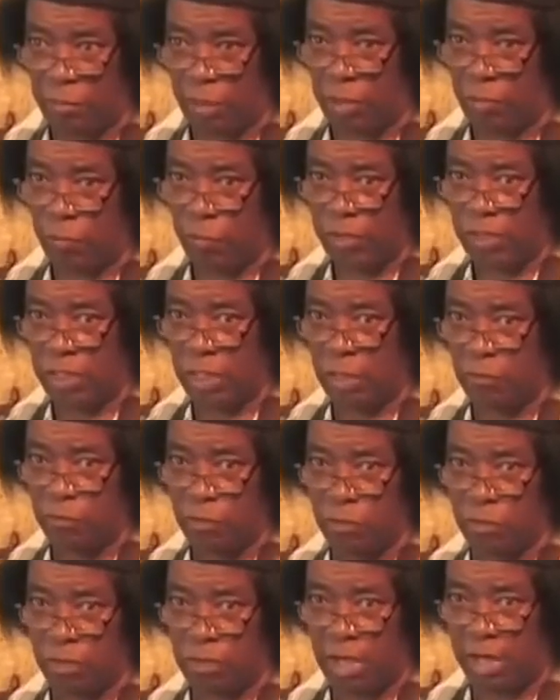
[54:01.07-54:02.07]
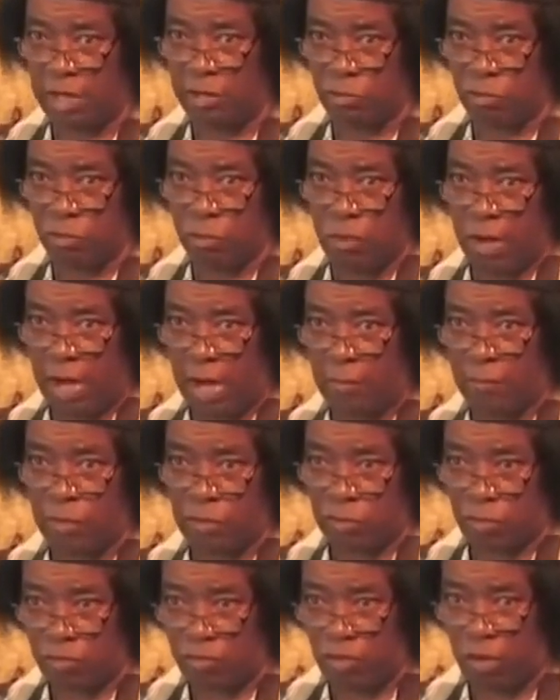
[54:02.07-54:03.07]
But if we give you the light, you have
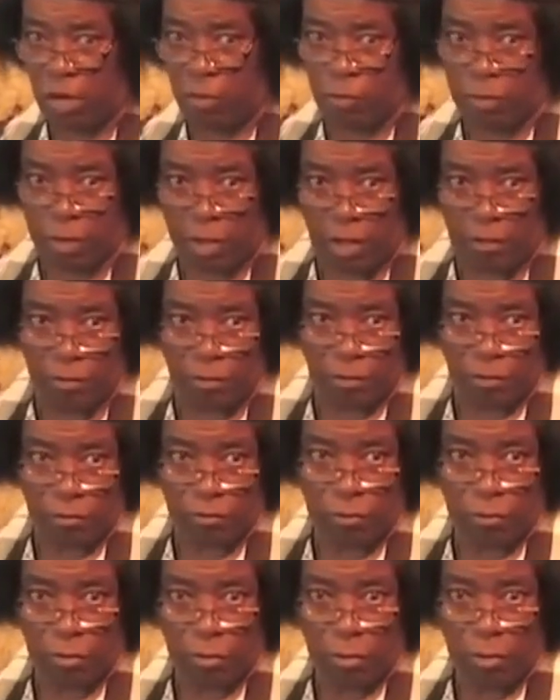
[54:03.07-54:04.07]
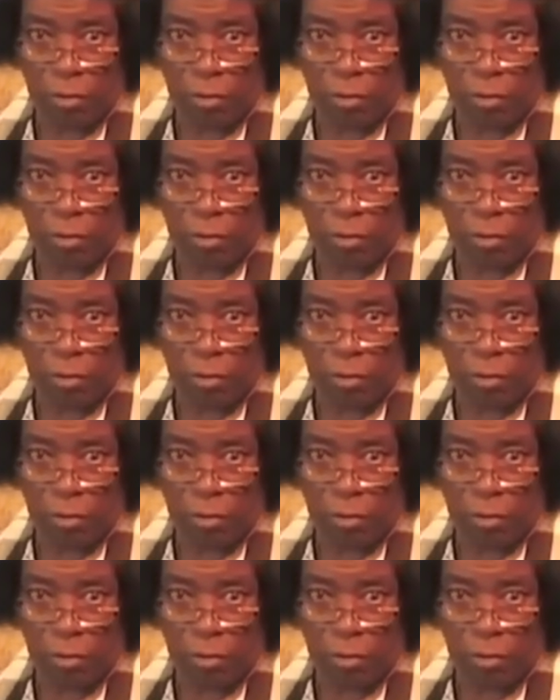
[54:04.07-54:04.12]
it to share with others.